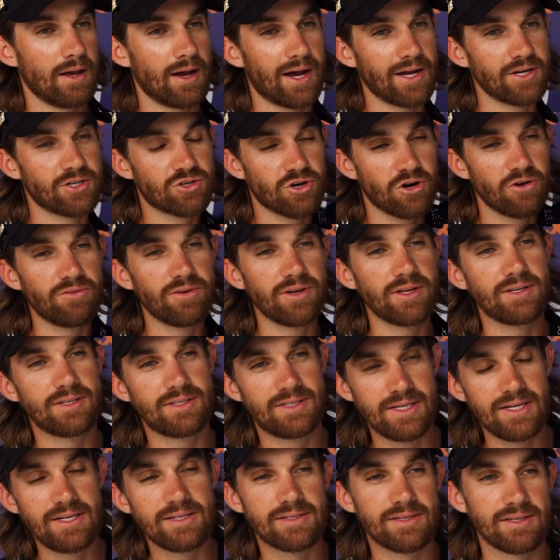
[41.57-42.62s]
I drove it
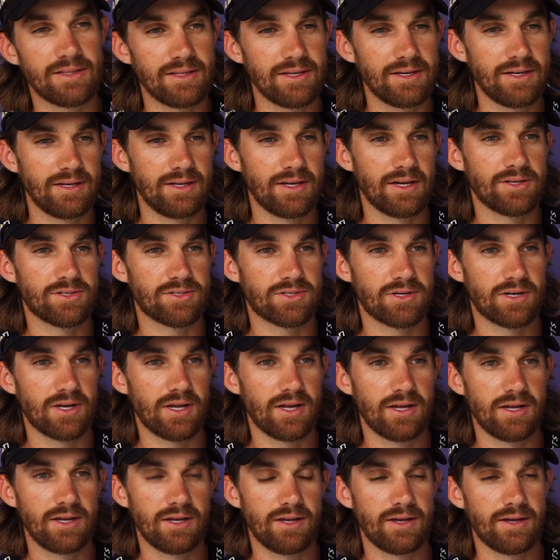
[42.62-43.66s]
decently
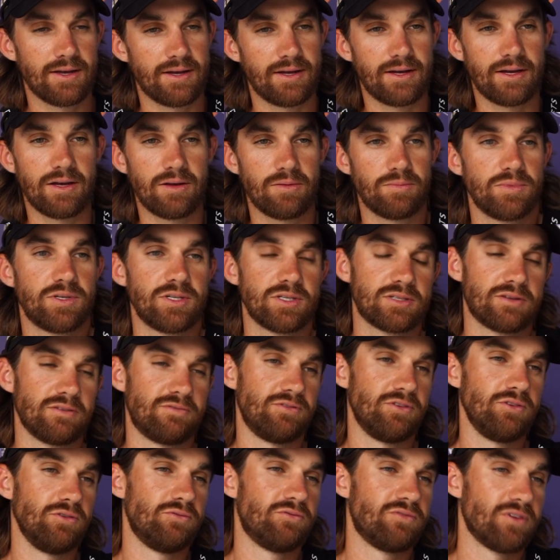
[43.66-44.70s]
yesterday. Um, just a
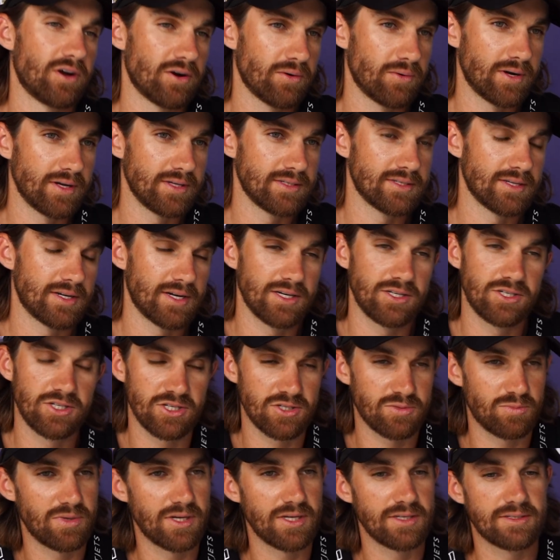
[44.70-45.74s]
few fairways that I
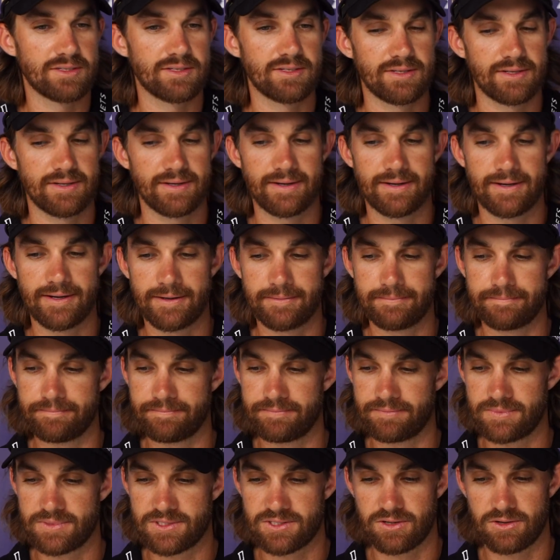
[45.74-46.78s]
just missed. Um,
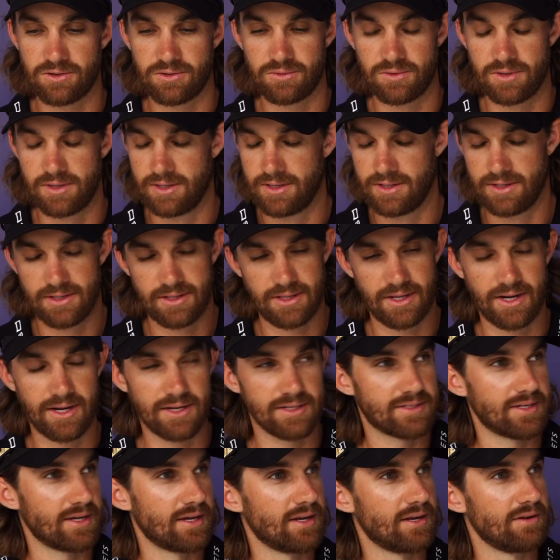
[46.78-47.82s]
so, like I
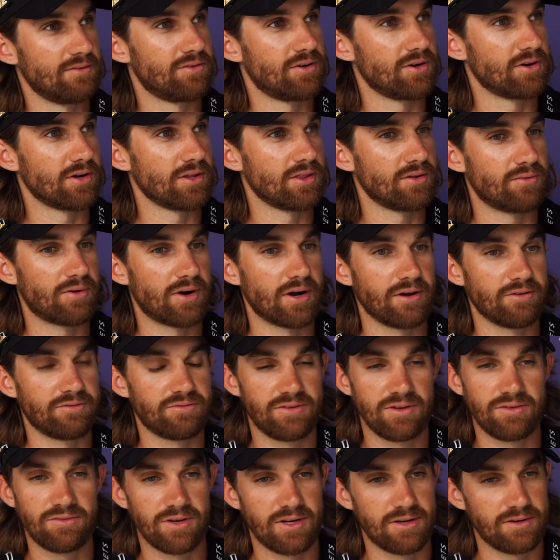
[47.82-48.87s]
said, if you're in the rough,
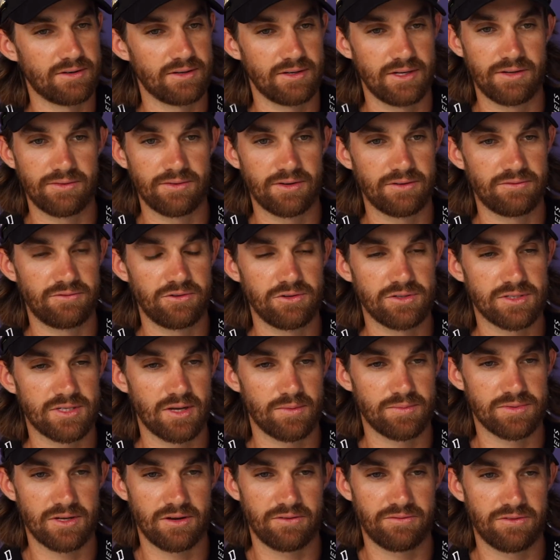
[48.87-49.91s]
even even a few
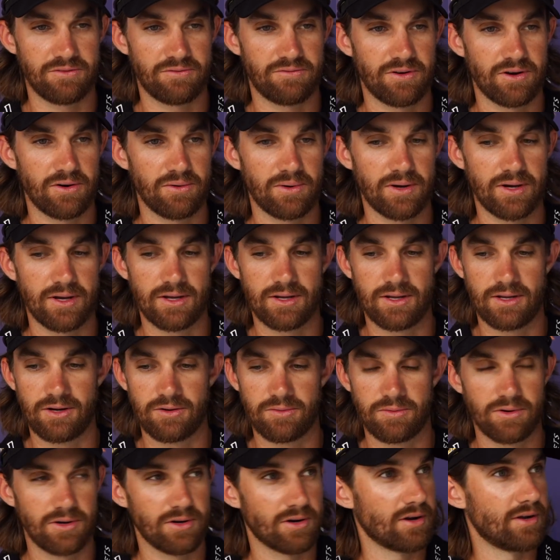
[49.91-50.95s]
steps off the fairway,
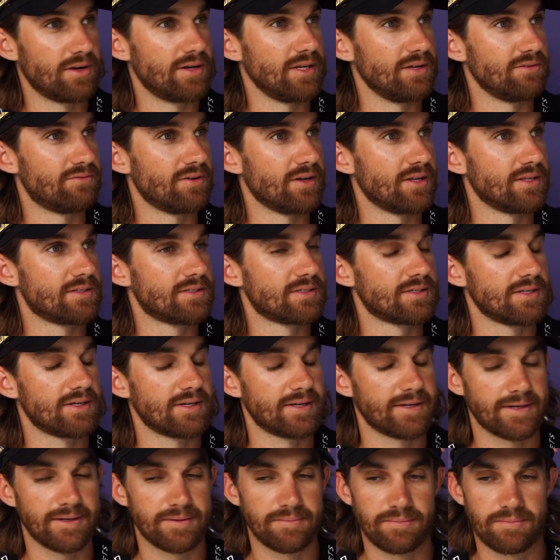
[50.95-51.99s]
you're you're on defense,
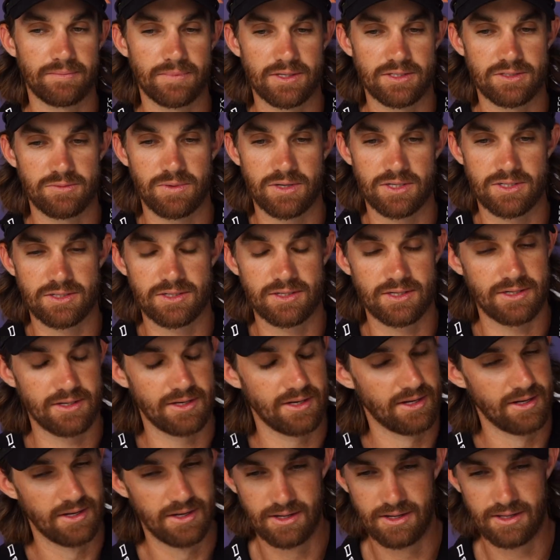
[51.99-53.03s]
um, especially
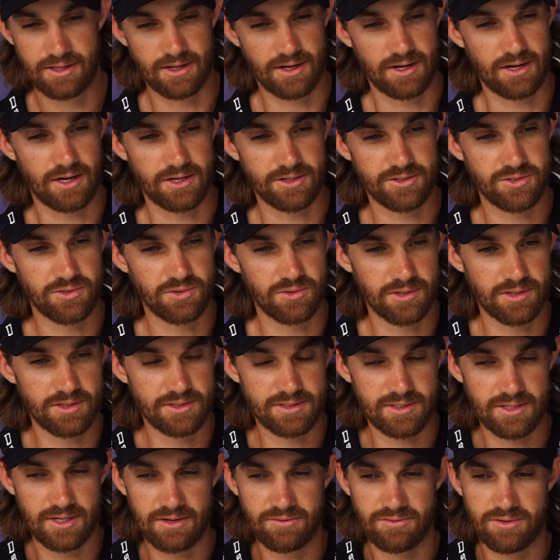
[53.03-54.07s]
the
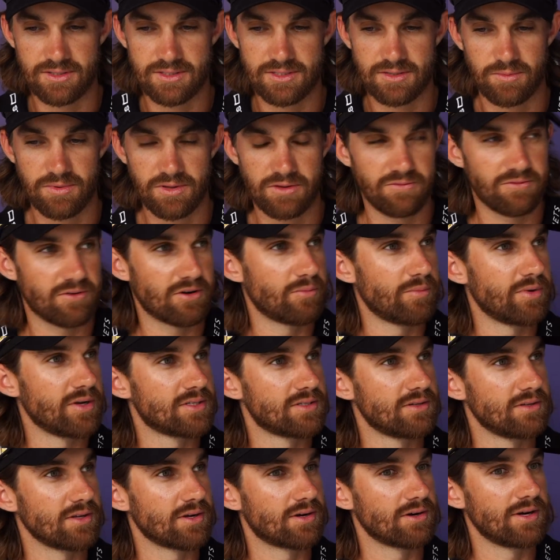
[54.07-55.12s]
contours and even some of the
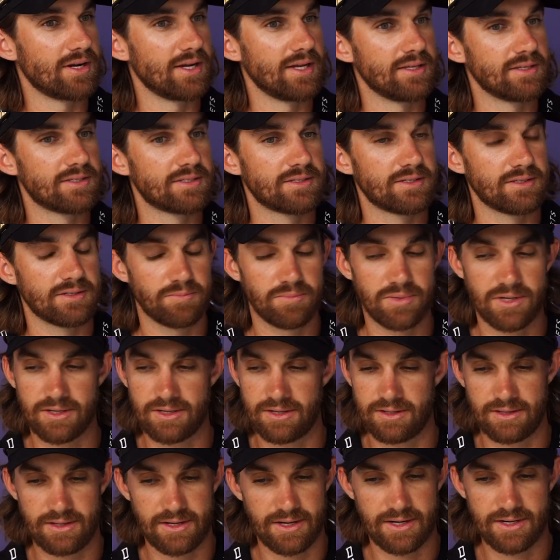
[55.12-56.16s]
firmness of the greens.
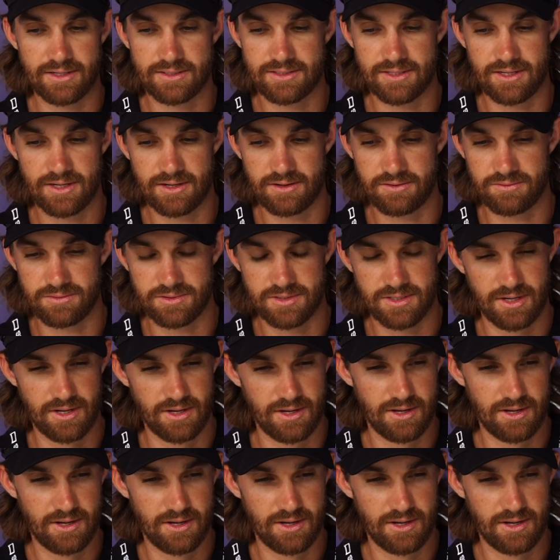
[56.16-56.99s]
But like I said, I was